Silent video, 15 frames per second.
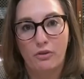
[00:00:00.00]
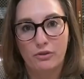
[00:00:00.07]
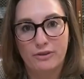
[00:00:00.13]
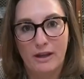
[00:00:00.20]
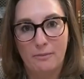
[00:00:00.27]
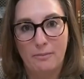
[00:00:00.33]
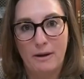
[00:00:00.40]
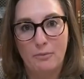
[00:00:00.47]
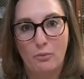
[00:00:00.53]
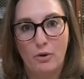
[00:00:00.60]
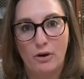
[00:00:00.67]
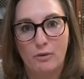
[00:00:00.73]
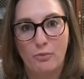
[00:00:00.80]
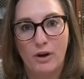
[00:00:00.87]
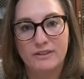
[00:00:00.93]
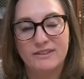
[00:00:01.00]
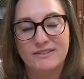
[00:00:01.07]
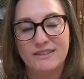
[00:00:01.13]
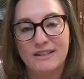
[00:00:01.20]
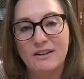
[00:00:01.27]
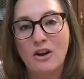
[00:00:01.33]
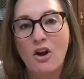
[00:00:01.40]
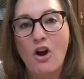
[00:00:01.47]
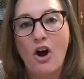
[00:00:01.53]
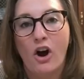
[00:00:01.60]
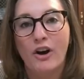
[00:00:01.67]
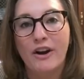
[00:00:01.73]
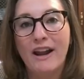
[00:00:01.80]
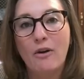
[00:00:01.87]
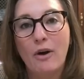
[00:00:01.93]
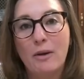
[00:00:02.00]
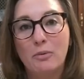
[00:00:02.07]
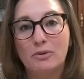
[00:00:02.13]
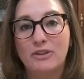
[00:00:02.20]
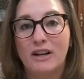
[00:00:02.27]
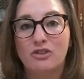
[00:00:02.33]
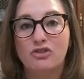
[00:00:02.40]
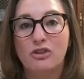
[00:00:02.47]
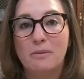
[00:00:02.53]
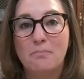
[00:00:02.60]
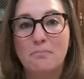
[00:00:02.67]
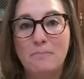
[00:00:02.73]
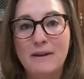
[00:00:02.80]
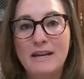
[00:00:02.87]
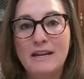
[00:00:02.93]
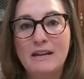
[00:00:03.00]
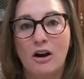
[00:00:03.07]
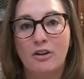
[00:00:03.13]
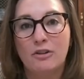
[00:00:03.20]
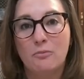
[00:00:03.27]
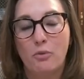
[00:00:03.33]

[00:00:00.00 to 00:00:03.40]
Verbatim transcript: of that paperwork and processing are now able to actually be on the